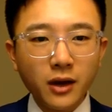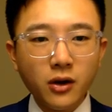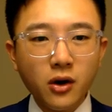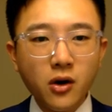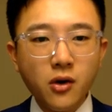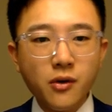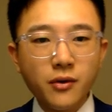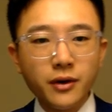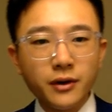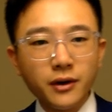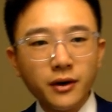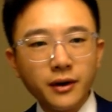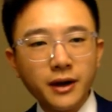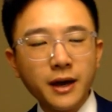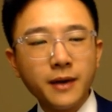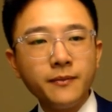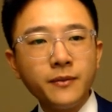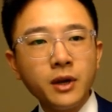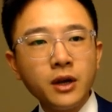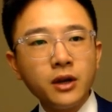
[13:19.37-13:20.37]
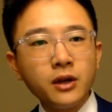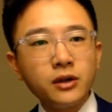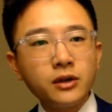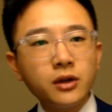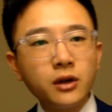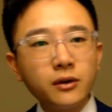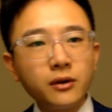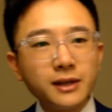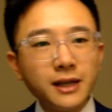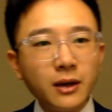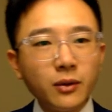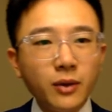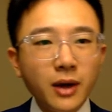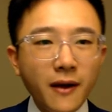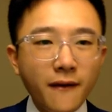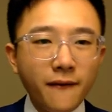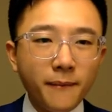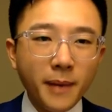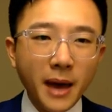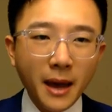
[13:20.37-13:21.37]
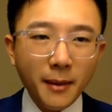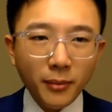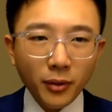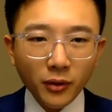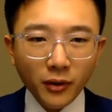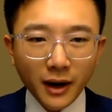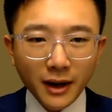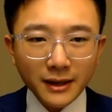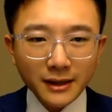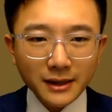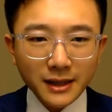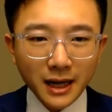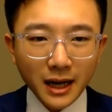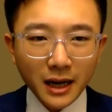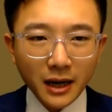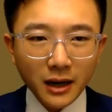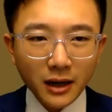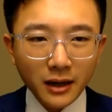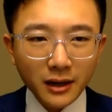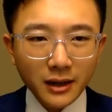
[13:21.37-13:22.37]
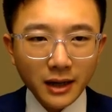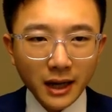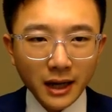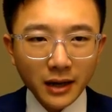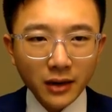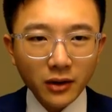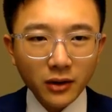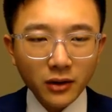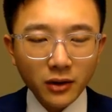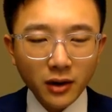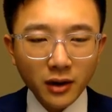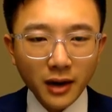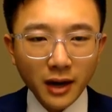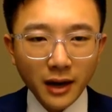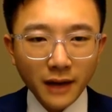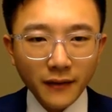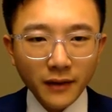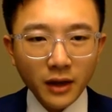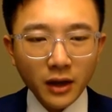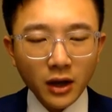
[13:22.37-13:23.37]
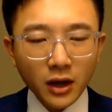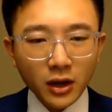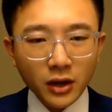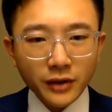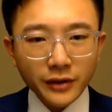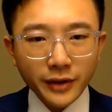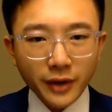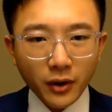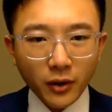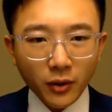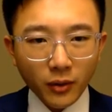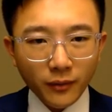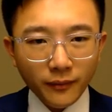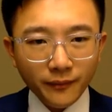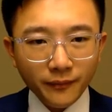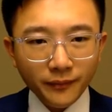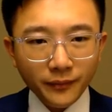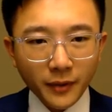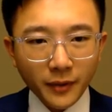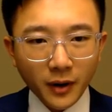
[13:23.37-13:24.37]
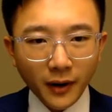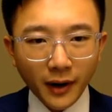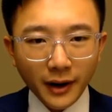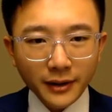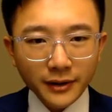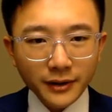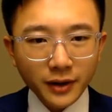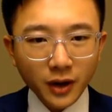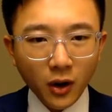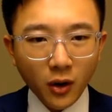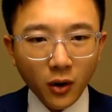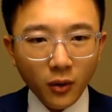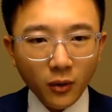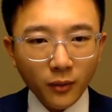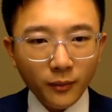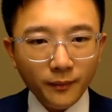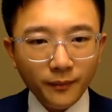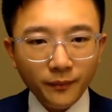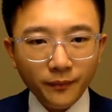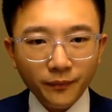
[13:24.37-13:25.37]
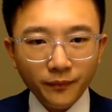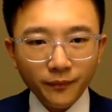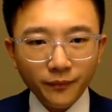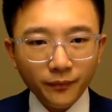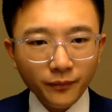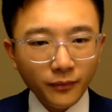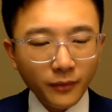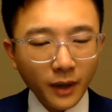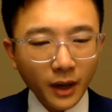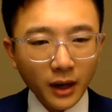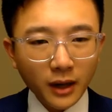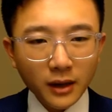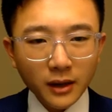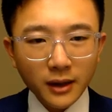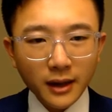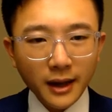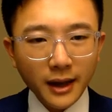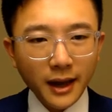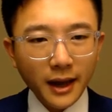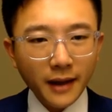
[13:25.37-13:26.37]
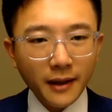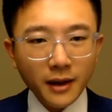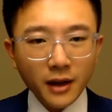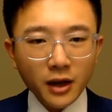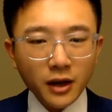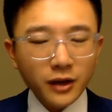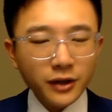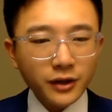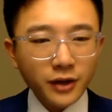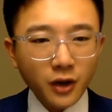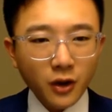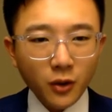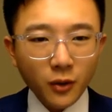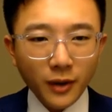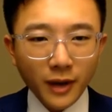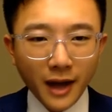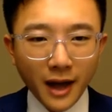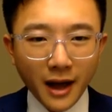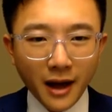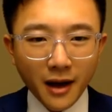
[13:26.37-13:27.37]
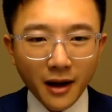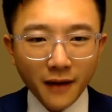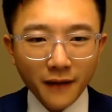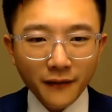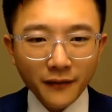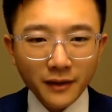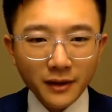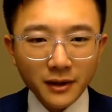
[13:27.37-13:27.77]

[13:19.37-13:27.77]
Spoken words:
code. Okay, so say we have paper and title. Okay, so all right, so okay, so we have